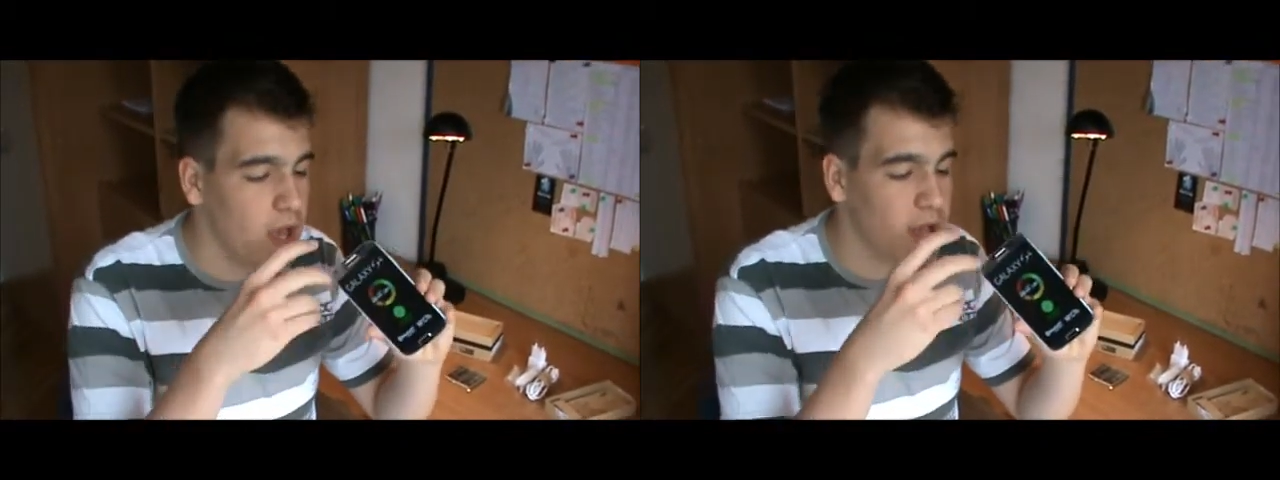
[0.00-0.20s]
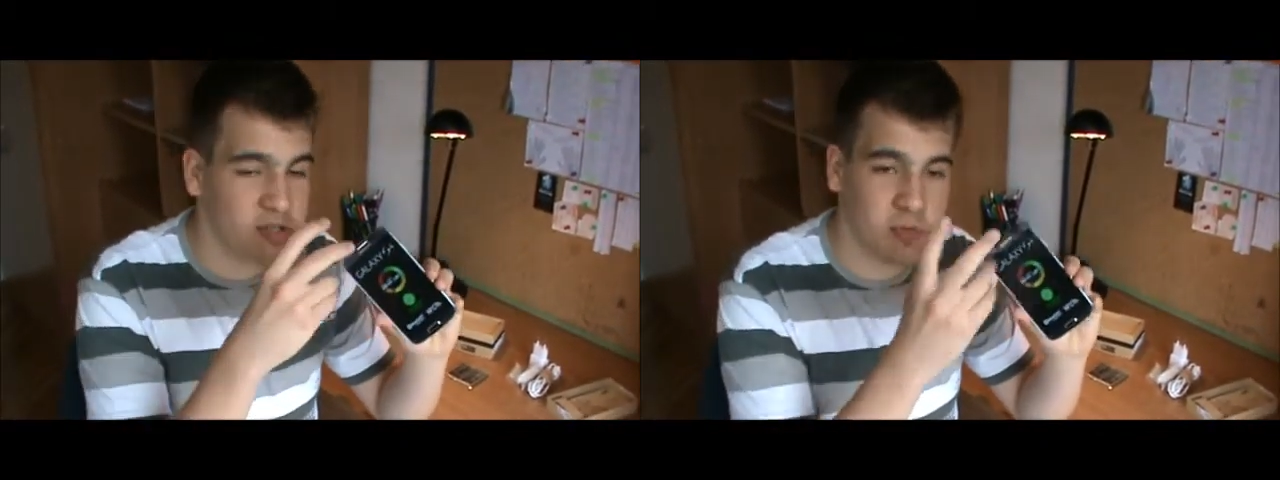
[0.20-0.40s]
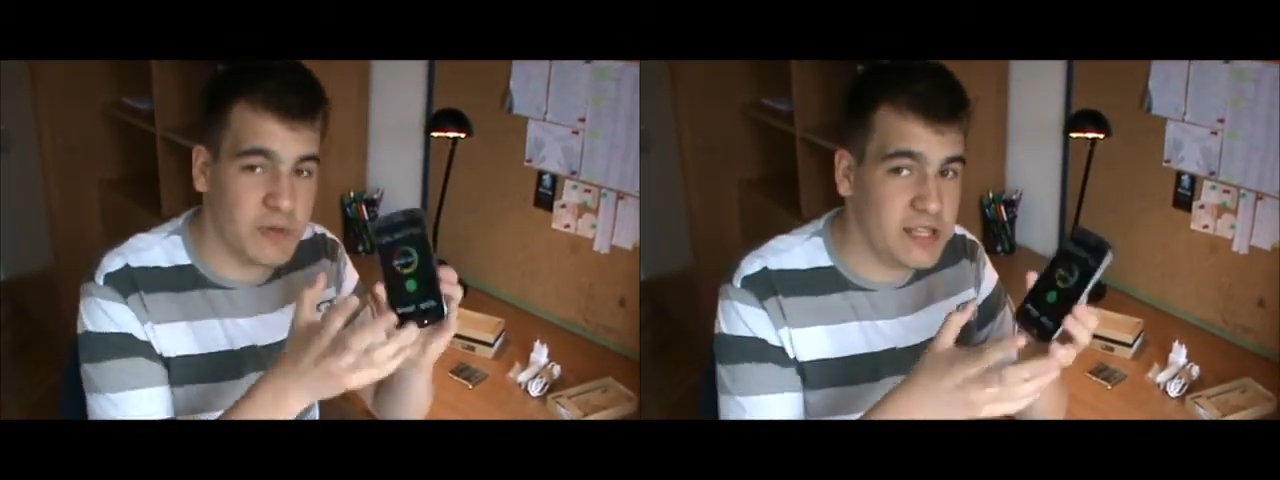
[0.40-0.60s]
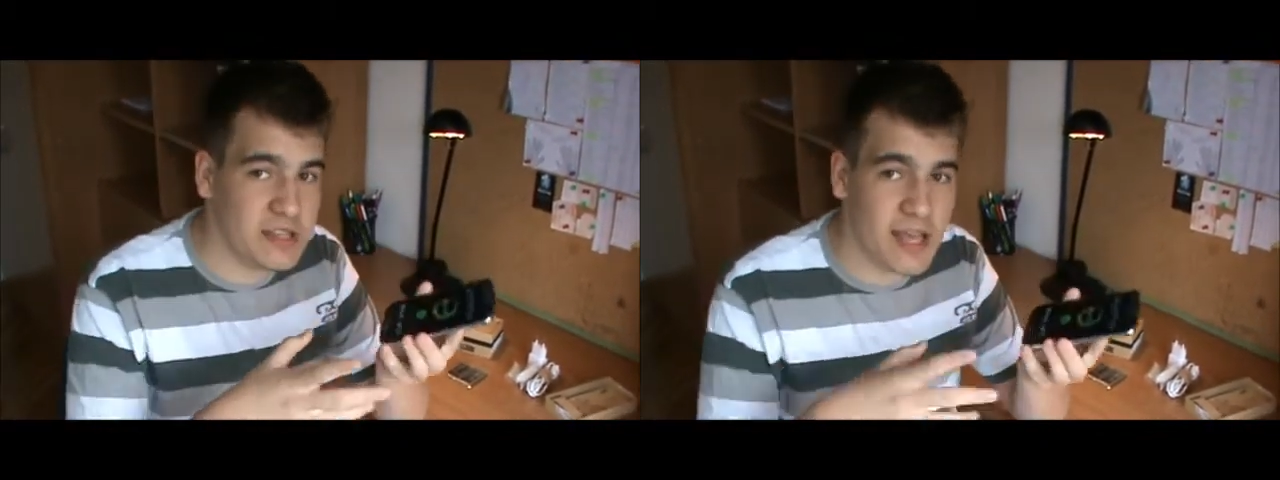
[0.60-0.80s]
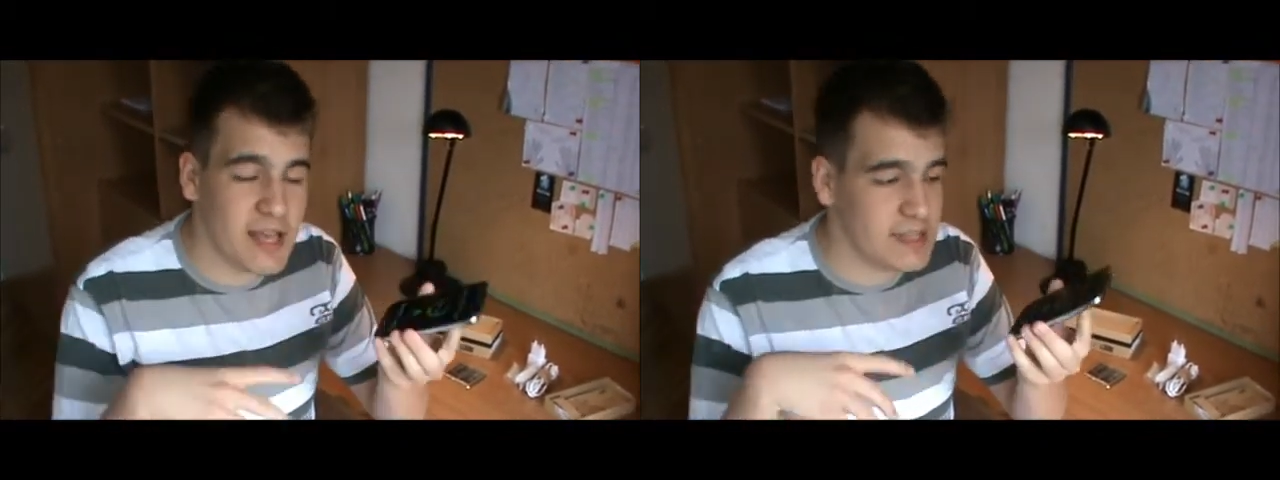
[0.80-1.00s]
uh,
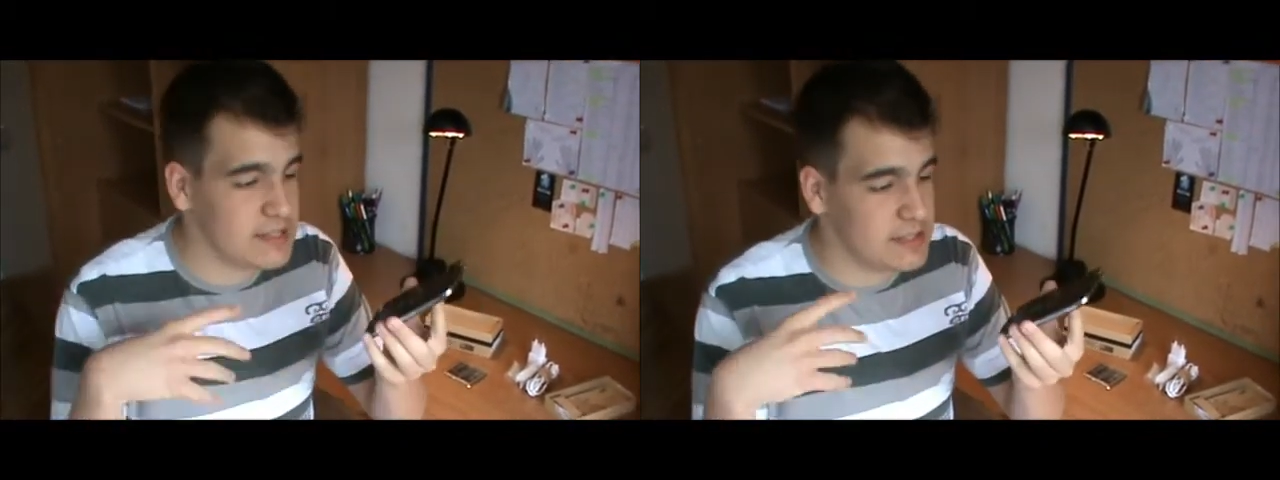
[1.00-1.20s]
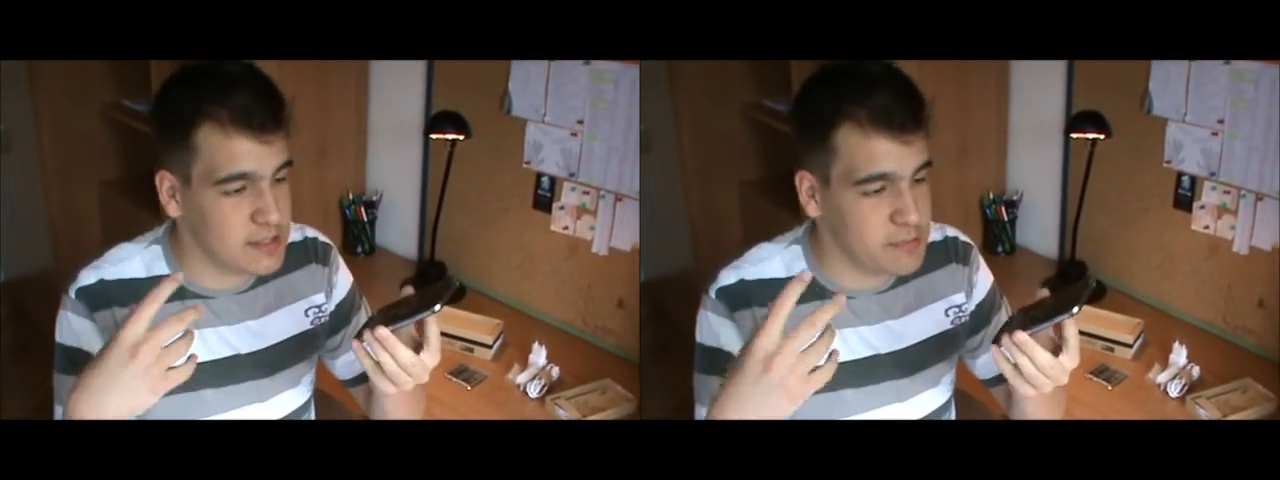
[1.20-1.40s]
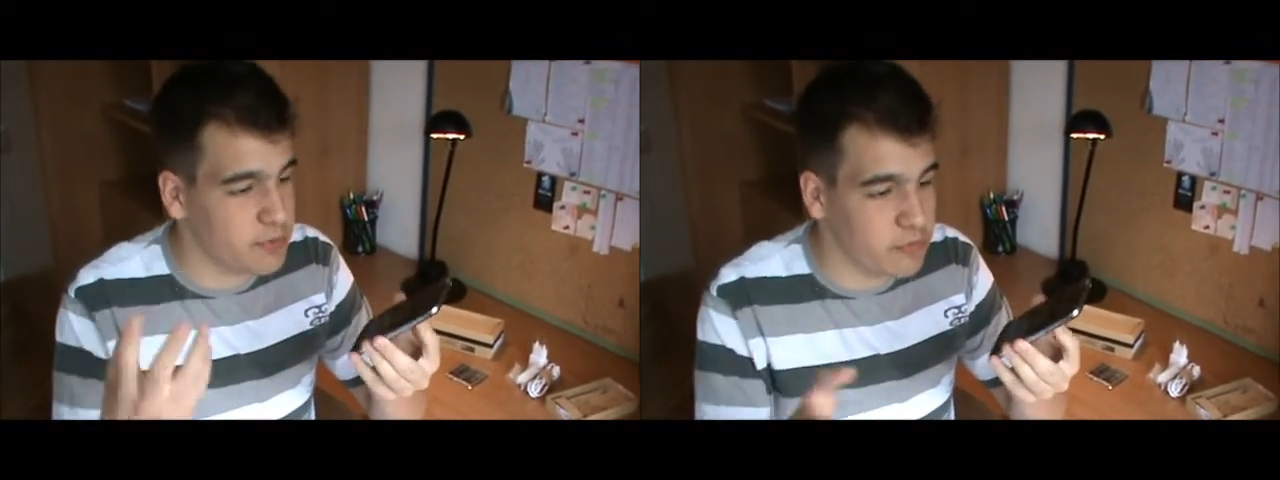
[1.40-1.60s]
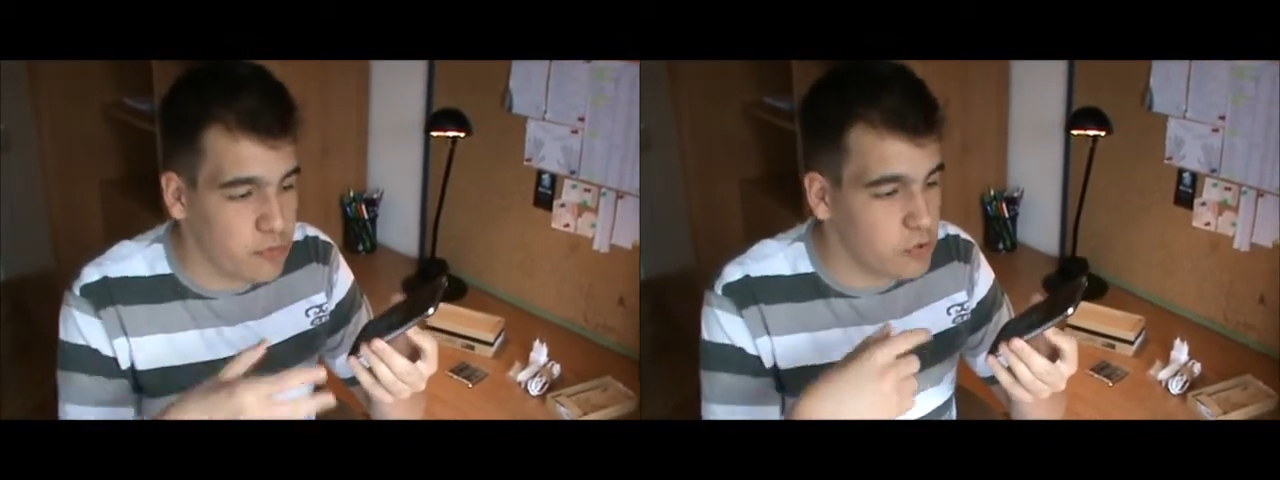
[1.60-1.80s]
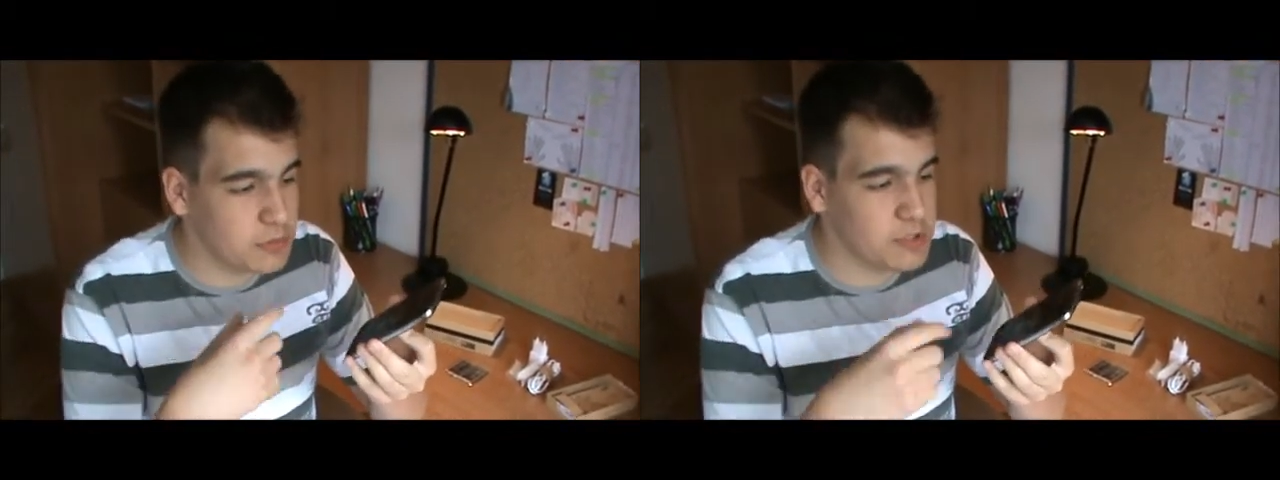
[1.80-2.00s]
speed tests, uh,
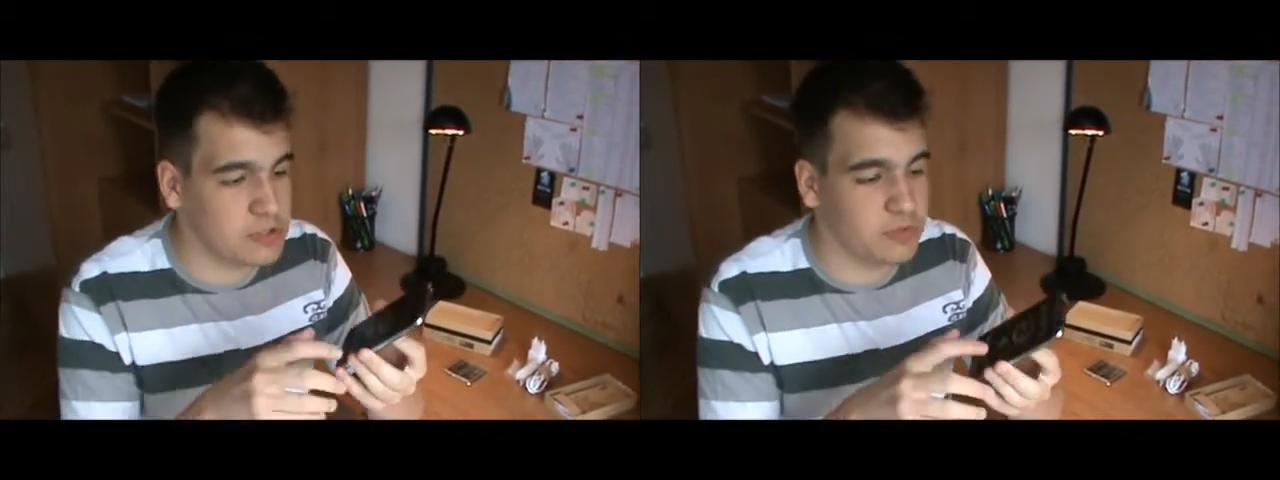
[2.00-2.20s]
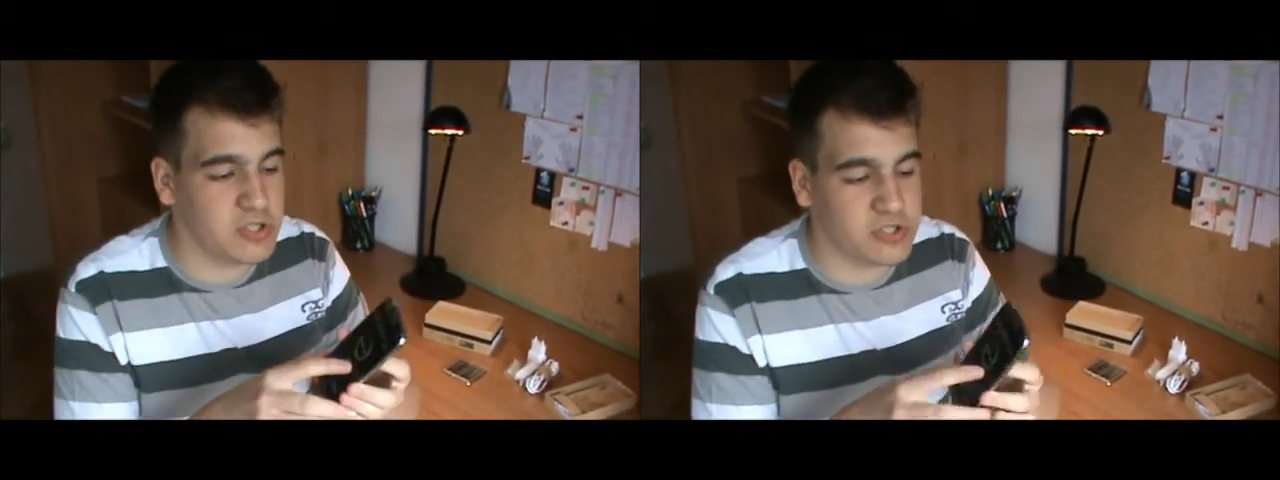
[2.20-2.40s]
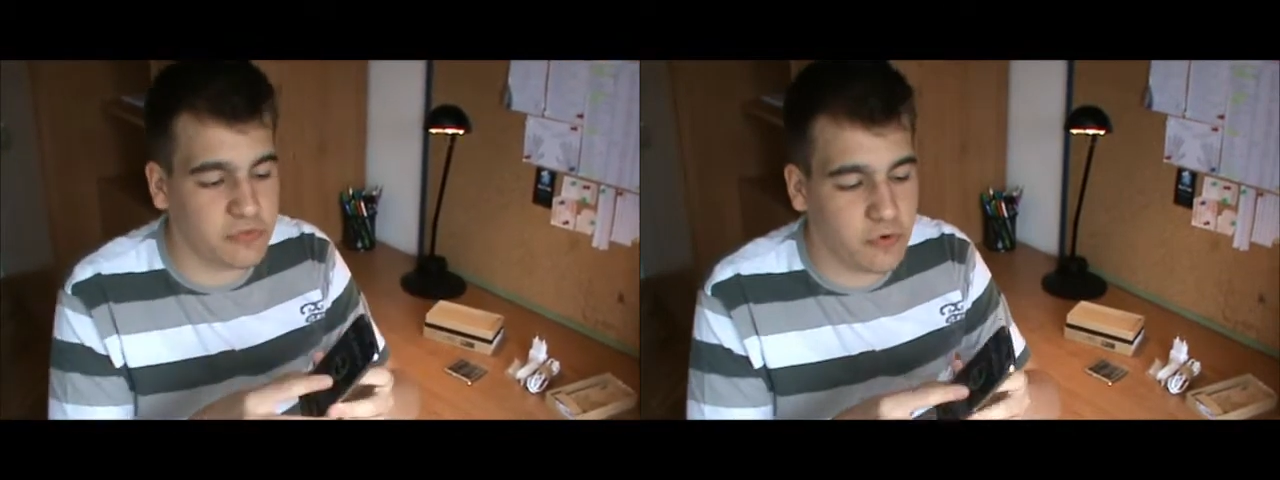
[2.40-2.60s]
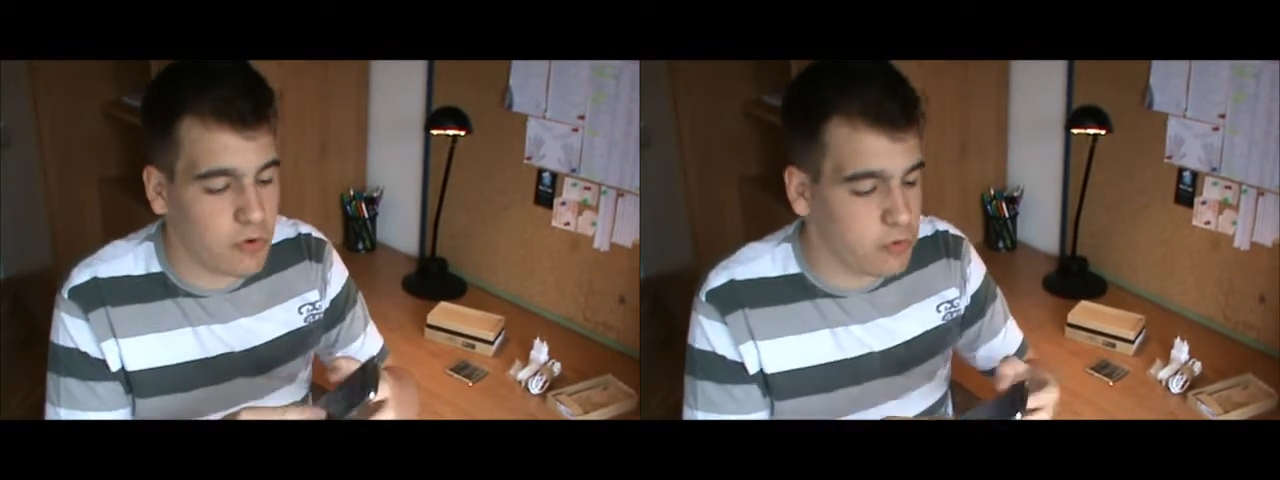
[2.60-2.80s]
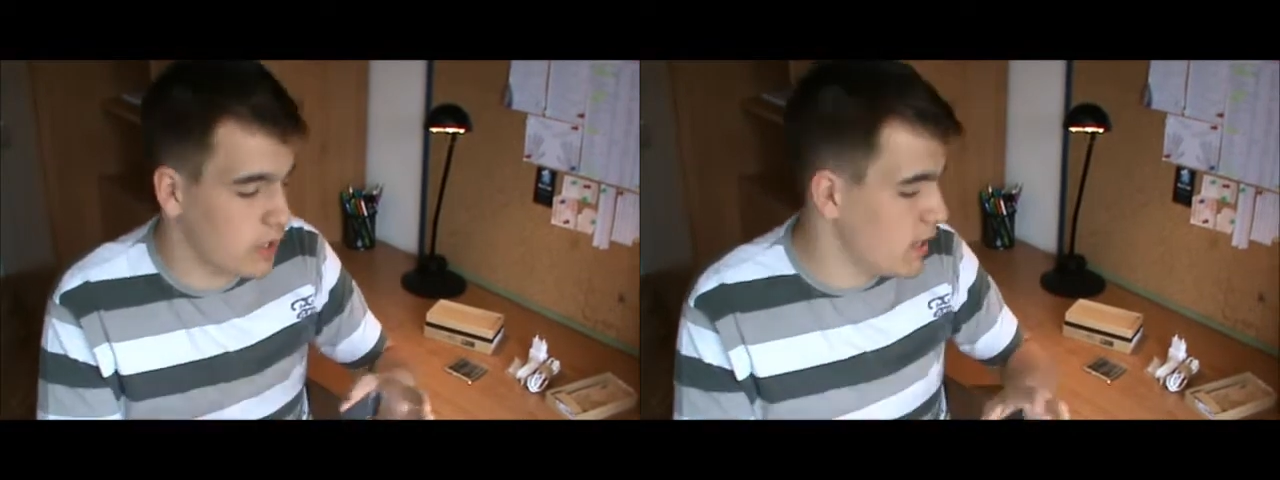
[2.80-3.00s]
performance of this
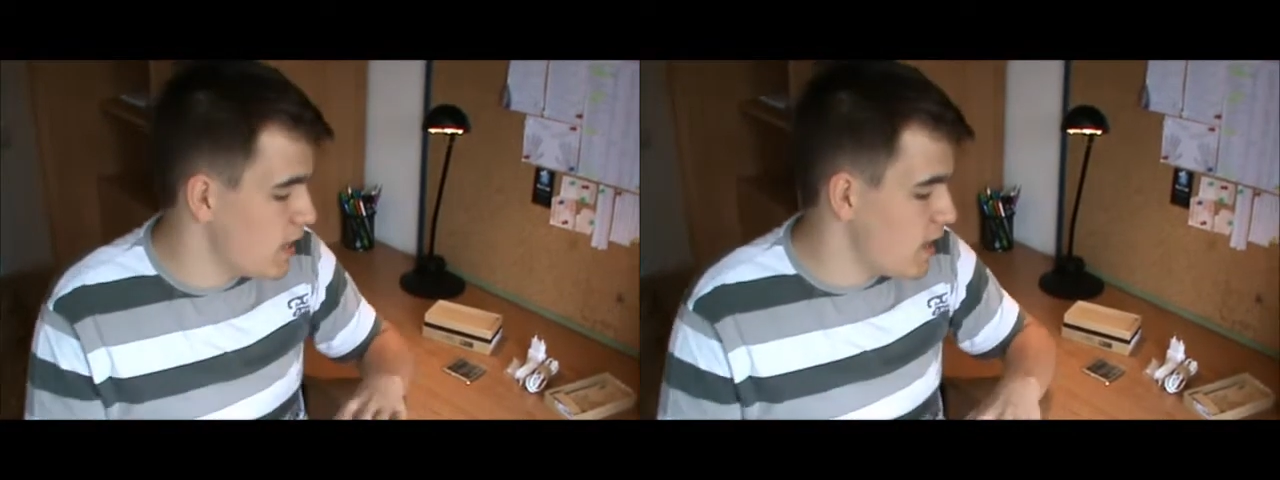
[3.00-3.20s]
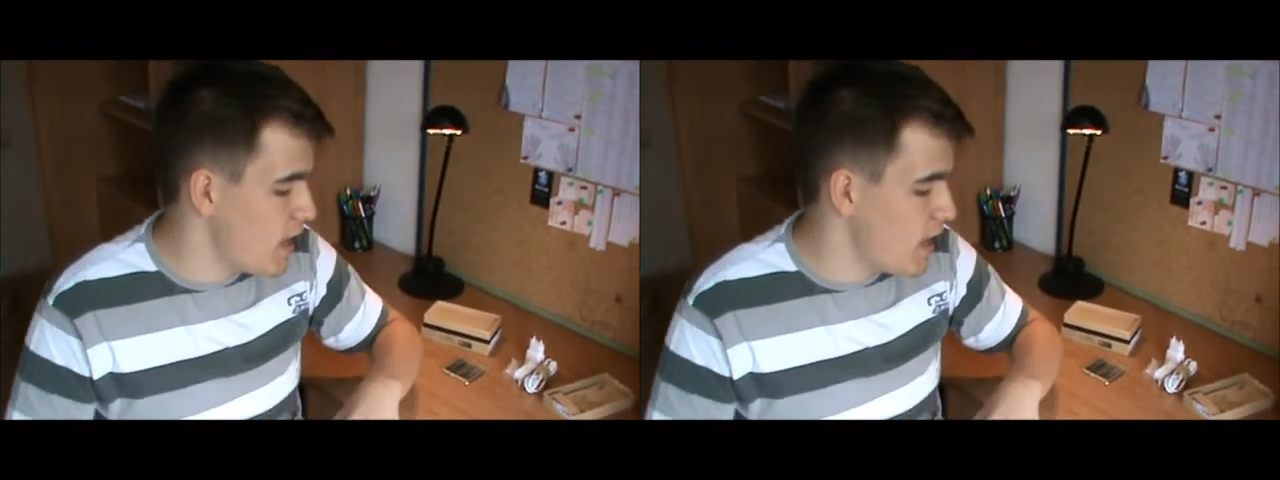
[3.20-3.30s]
phone,